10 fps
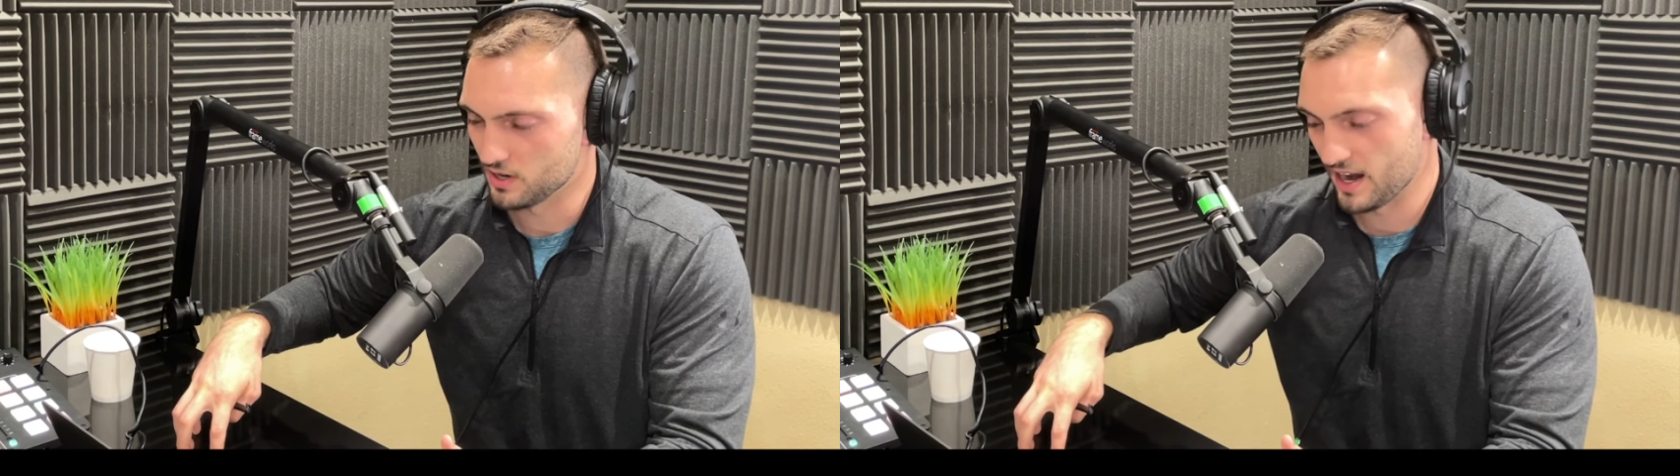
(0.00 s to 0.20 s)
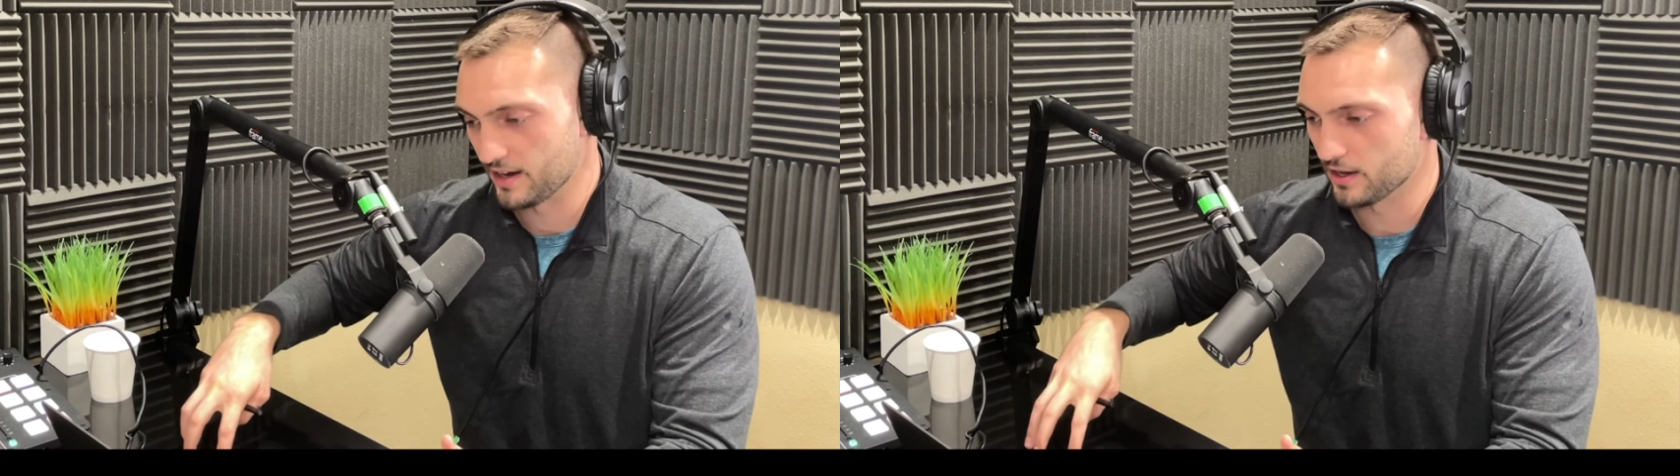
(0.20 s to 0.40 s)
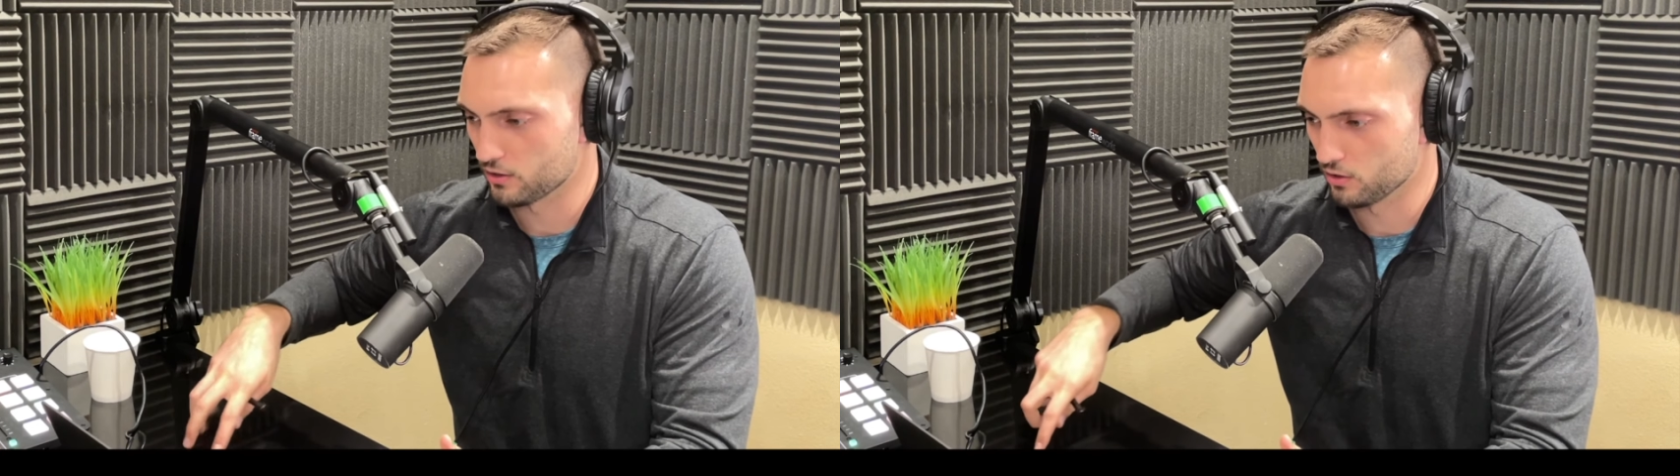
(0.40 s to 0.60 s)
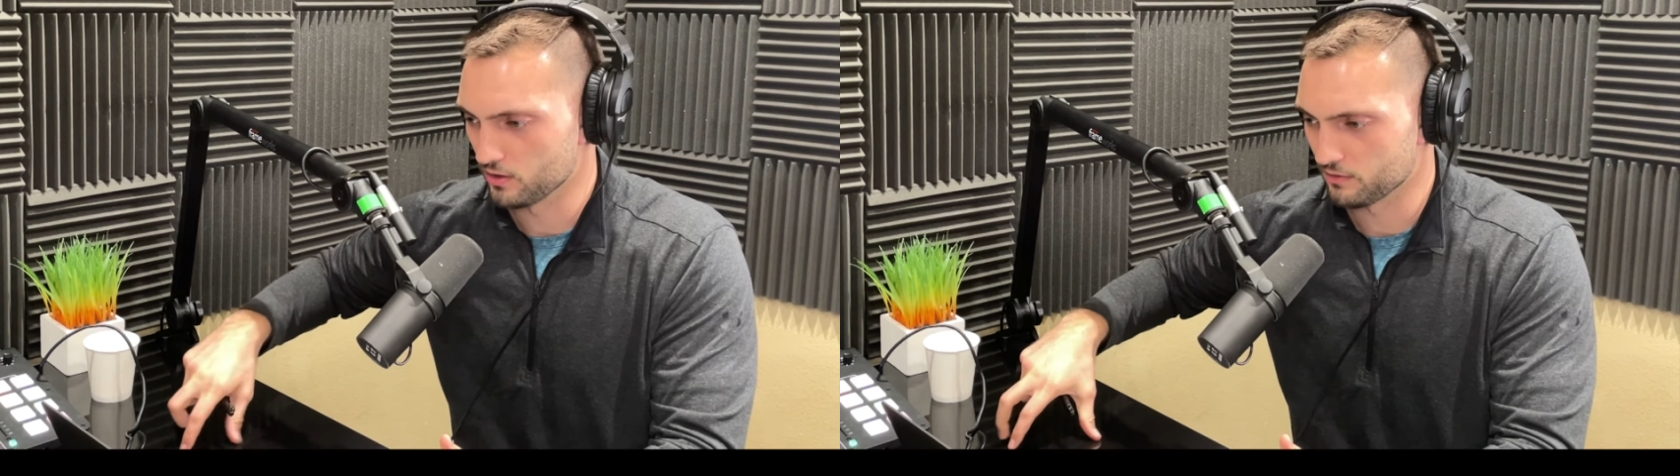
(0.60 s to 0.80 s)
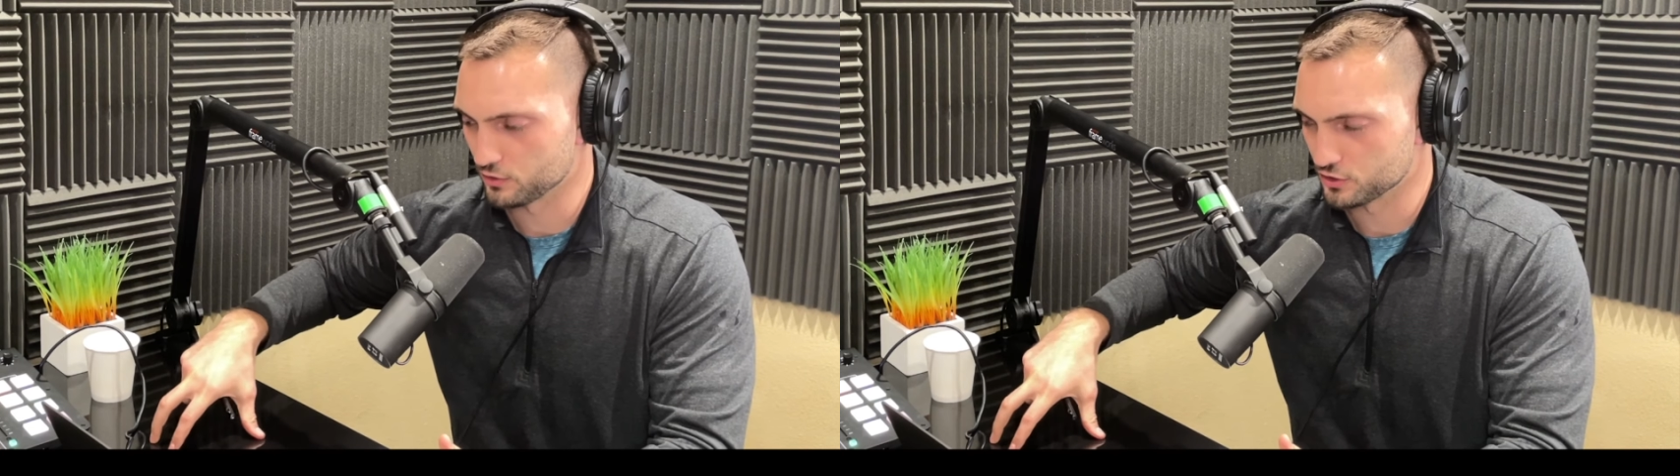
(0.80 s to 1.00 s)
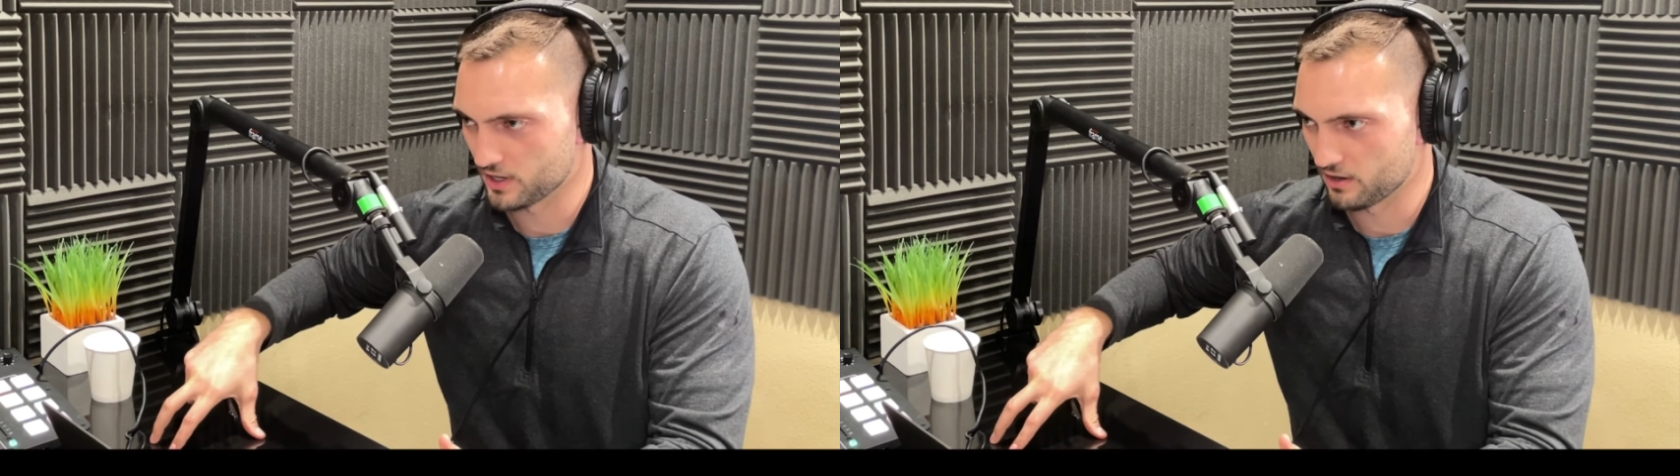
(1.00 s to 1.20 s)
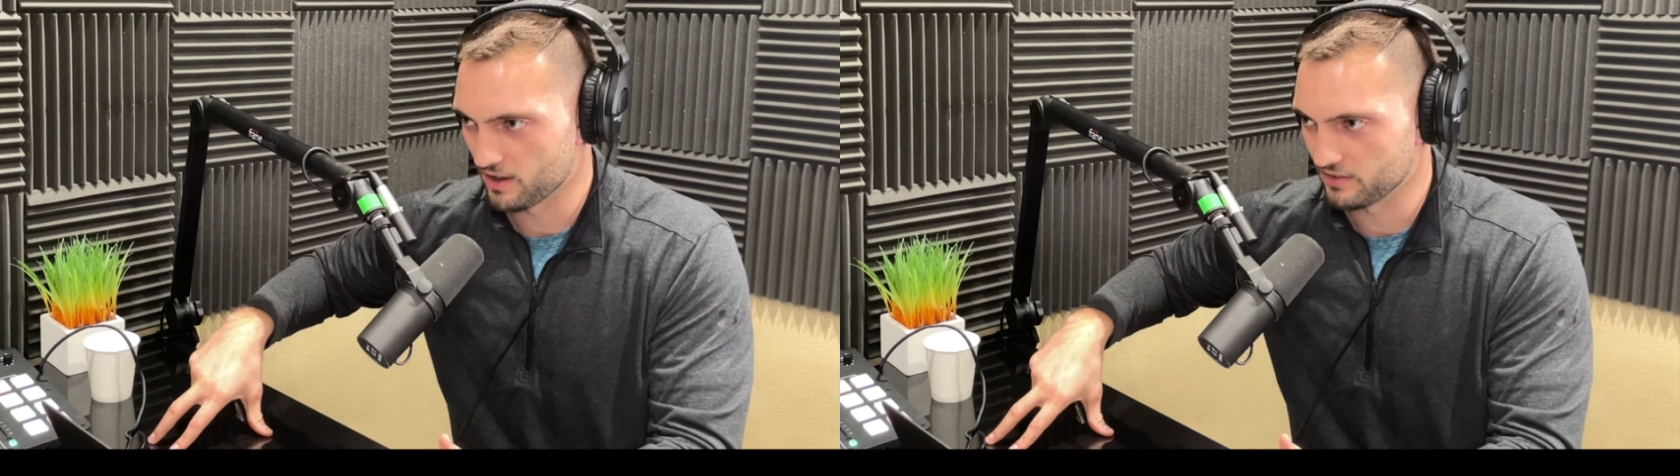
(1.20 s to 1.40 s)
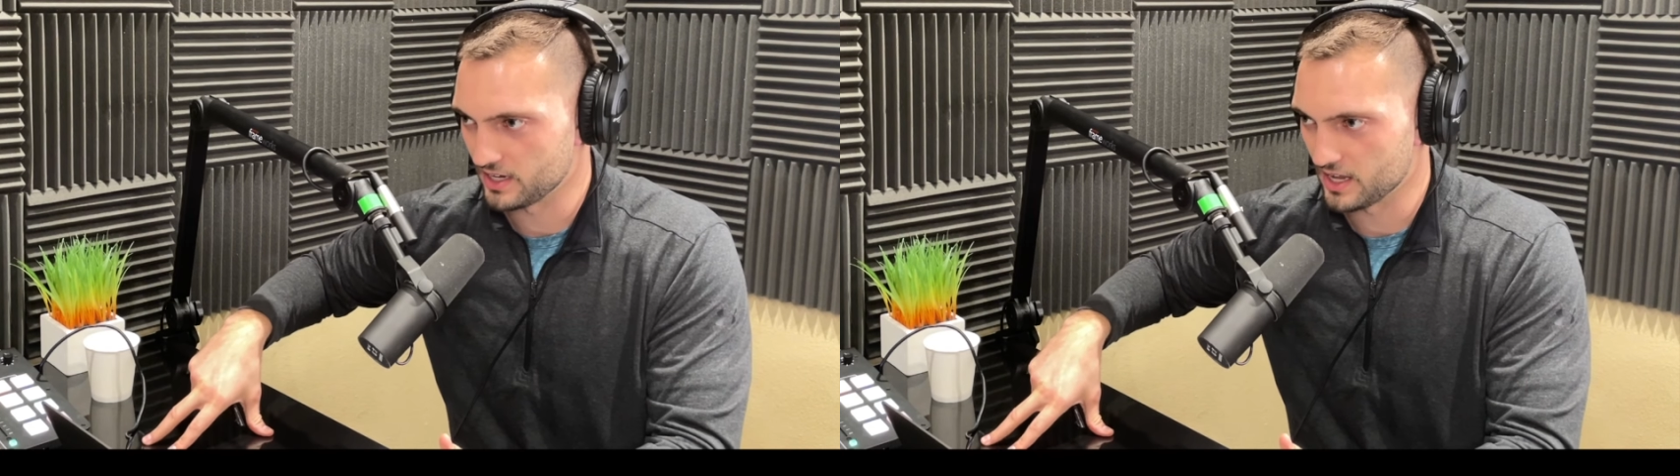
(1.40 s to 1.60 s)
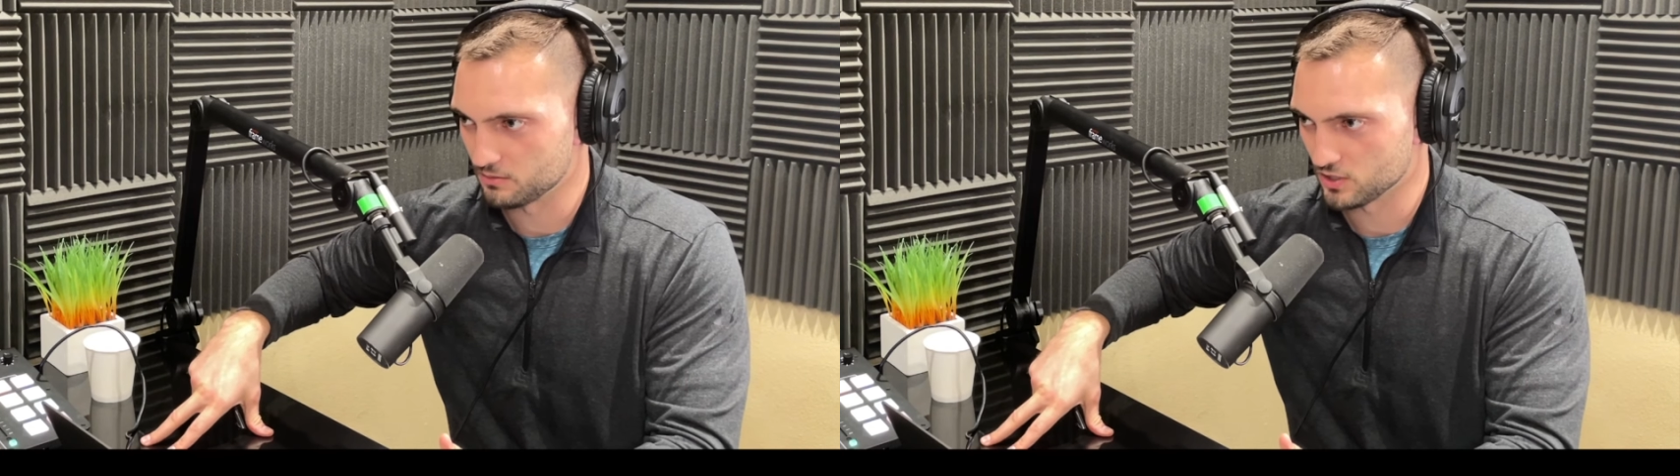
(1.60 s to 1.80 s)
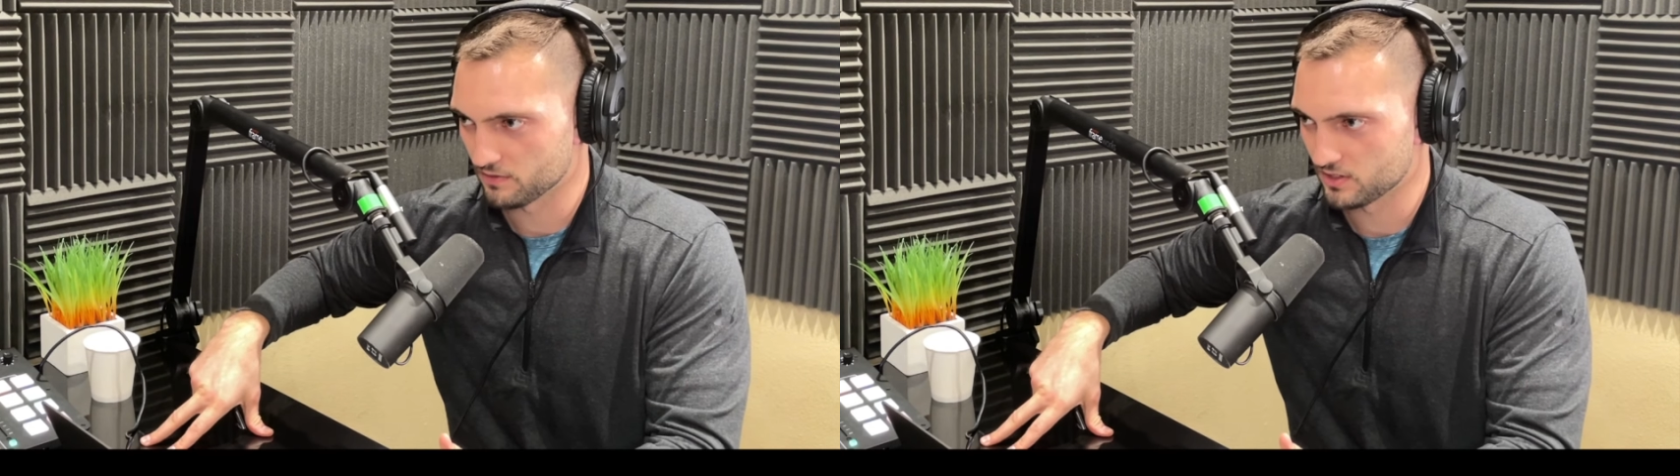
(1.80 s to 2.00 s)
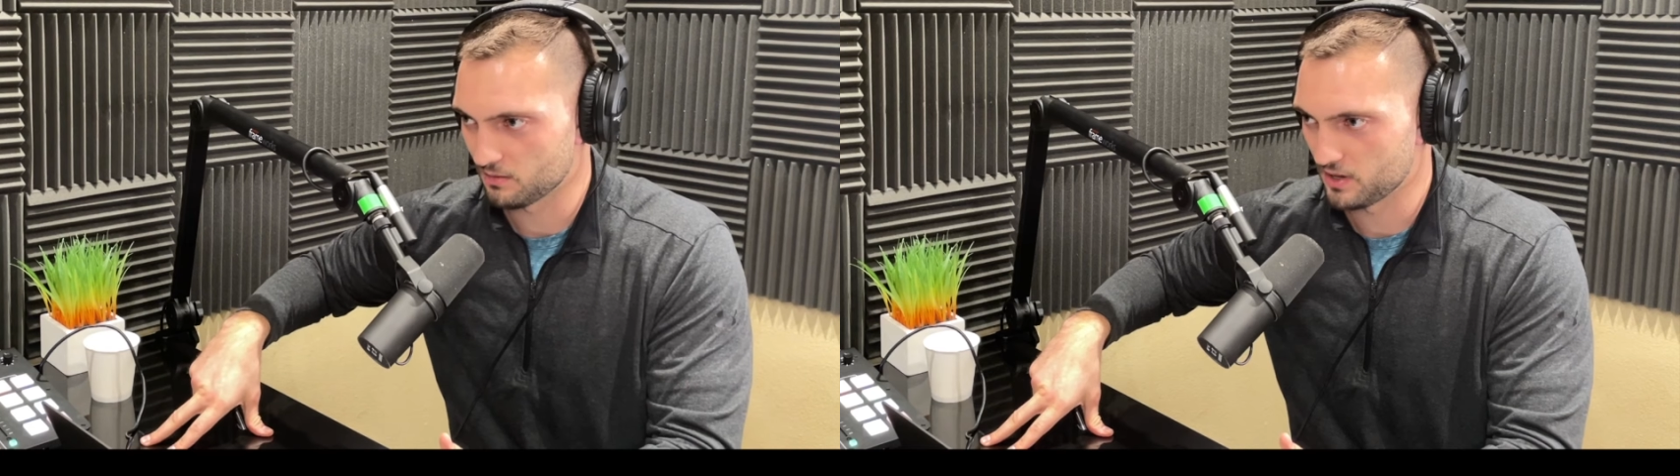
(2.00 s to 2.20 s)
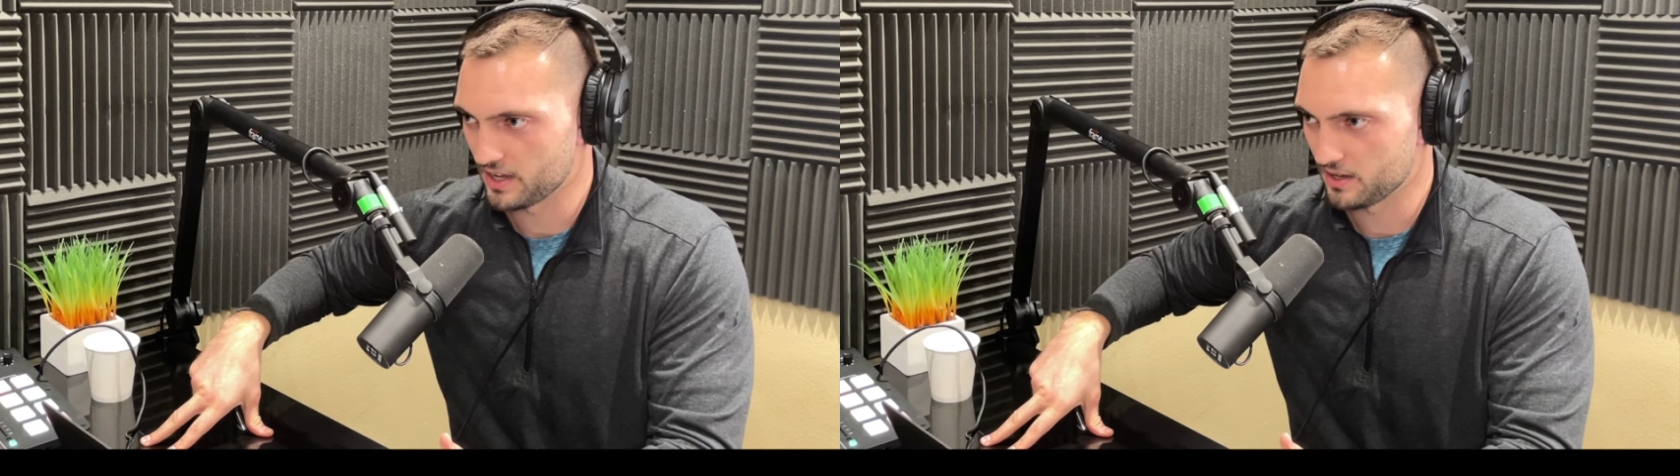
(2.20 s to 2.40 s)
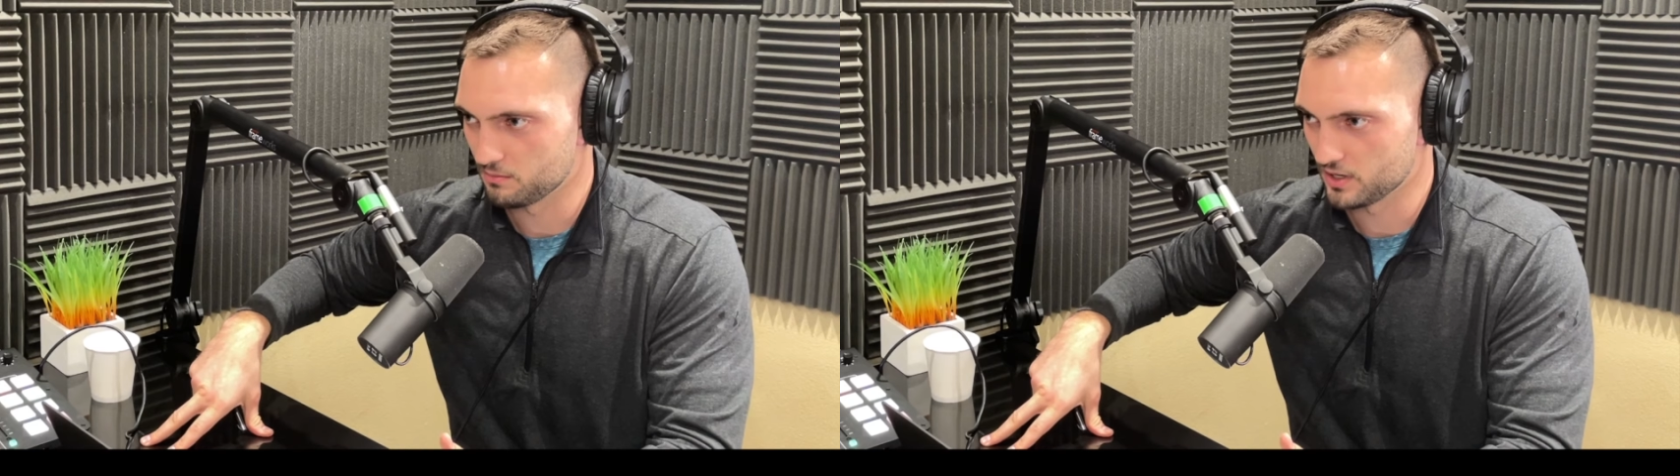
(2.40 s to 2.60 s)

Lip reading: I don't know that for sure. I don't have any names off the top of my head,